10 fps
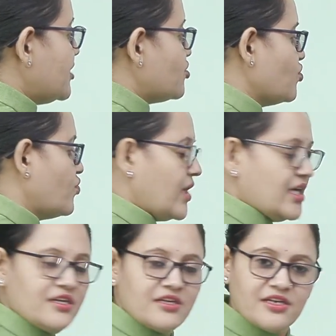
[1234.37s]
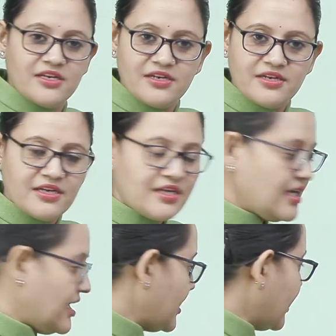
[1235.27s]
2, 1,
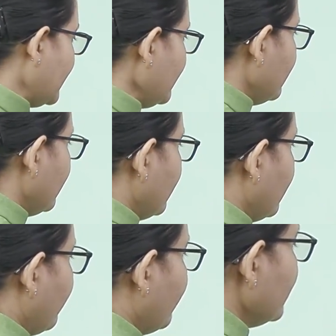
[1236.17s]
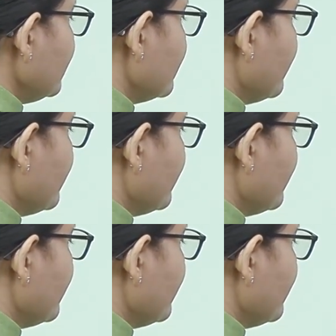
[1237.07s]
again reverse